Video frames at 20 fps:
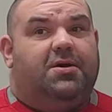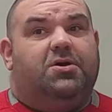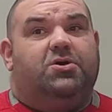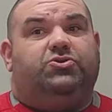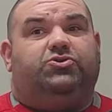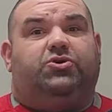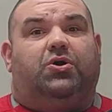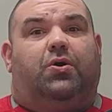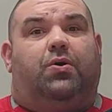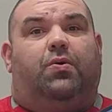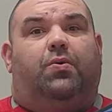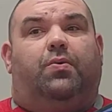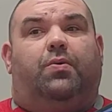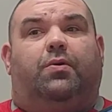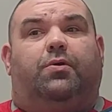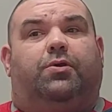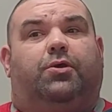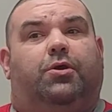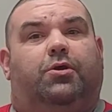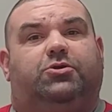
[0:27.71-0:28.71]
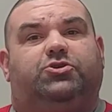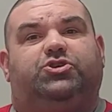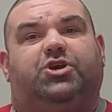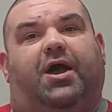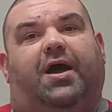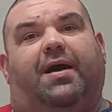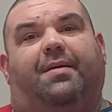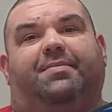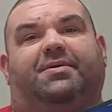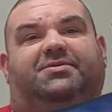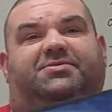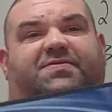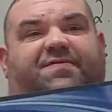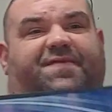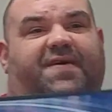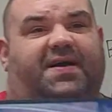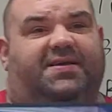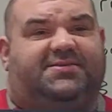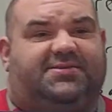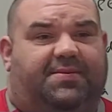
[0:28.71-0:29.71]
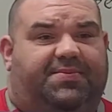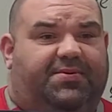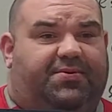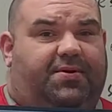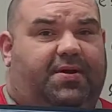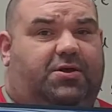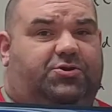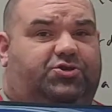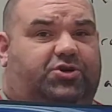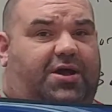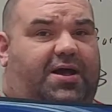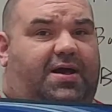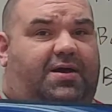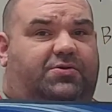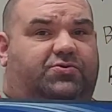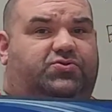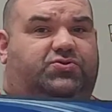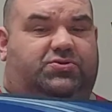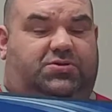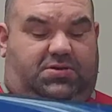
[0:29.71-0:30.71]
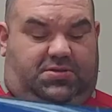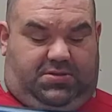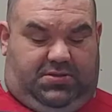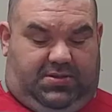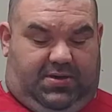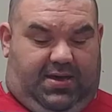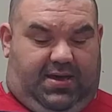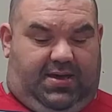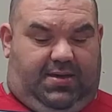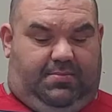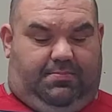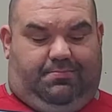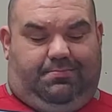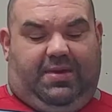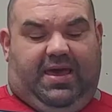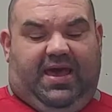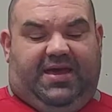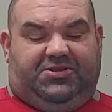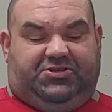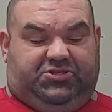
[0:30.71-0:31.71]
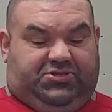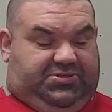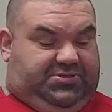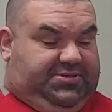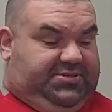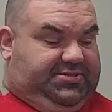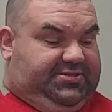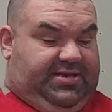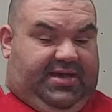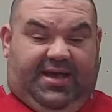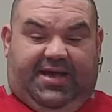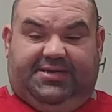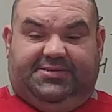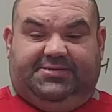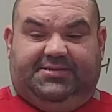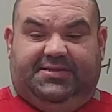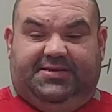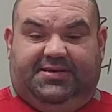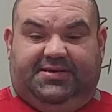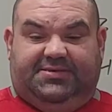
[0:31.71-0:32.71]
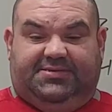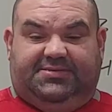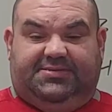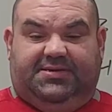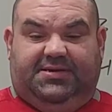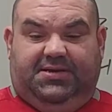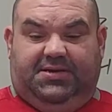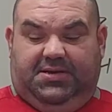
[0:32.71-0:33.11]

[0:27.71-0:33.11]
So your job is to find something around your house that matches the size of this.